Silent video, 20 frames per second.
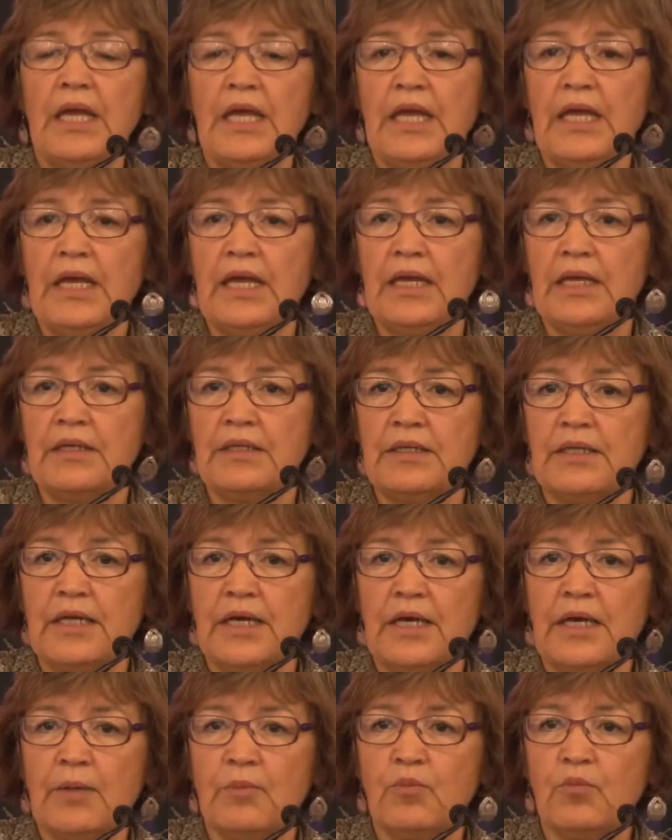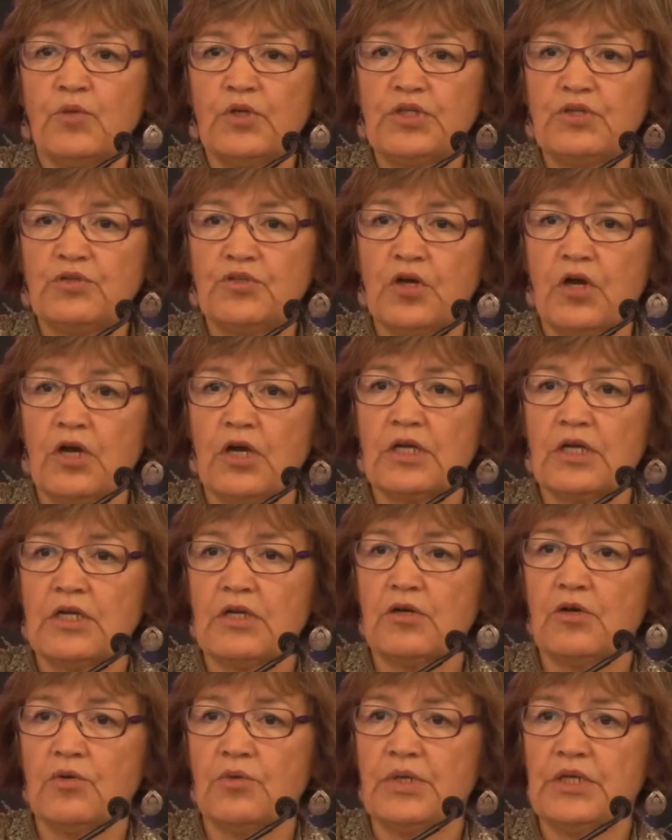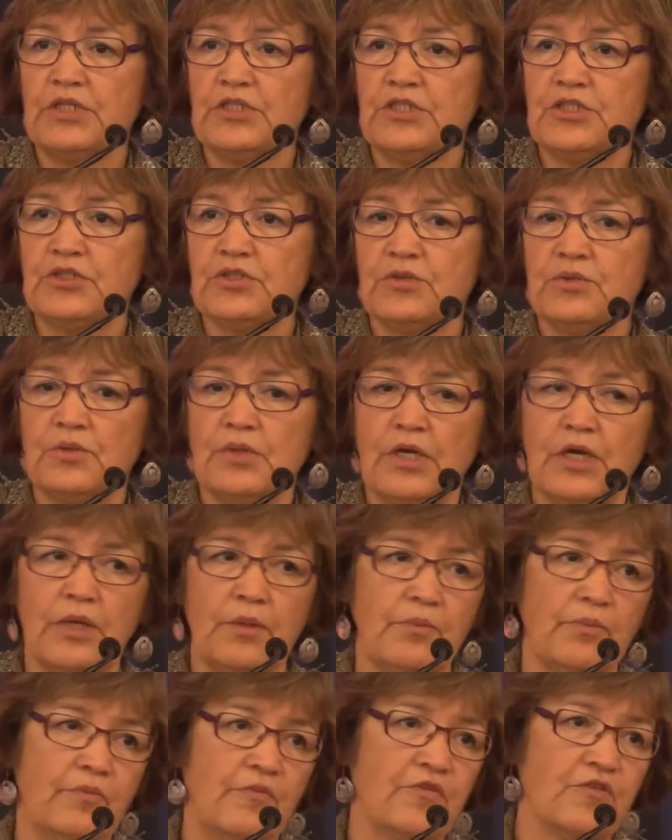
And when you go into